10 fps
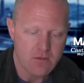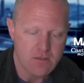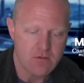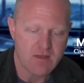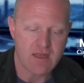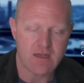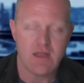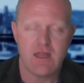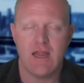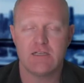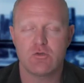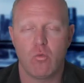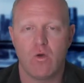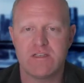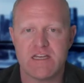you get a
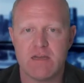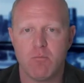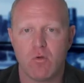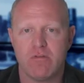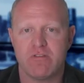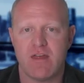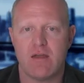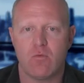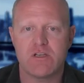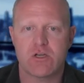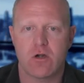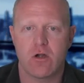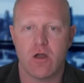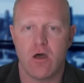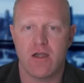20%
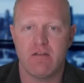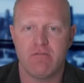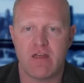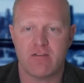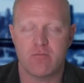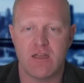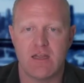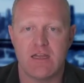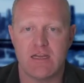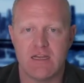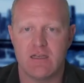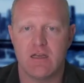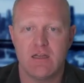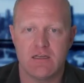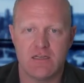return on investment
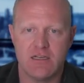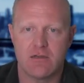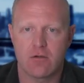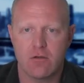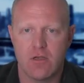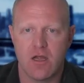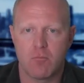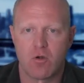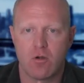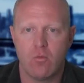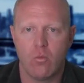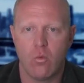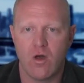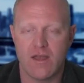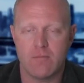in year number
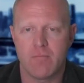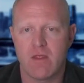one.